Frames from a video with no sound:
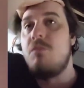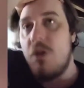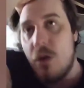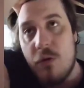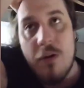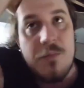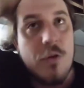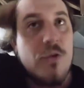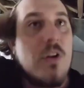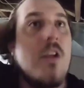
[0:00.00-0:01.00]
you know crypto
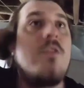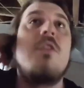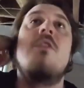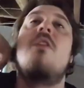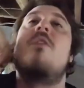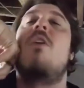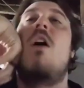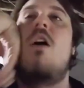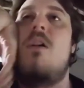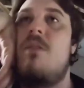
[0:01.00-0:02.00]
shysters I
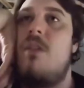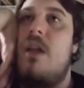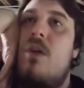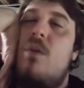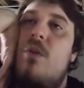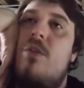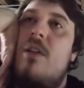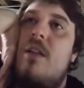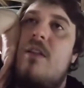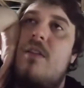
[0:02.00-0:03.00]
saw like who were
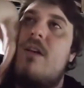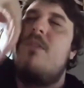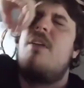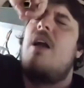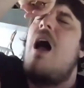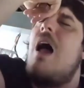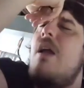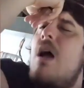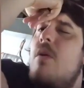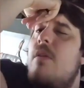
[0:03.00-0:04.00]
shilling stuff like I
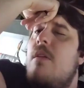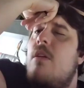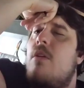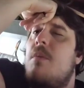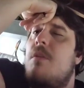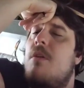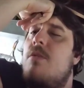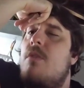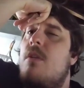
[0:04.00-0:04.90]
I was into crypto for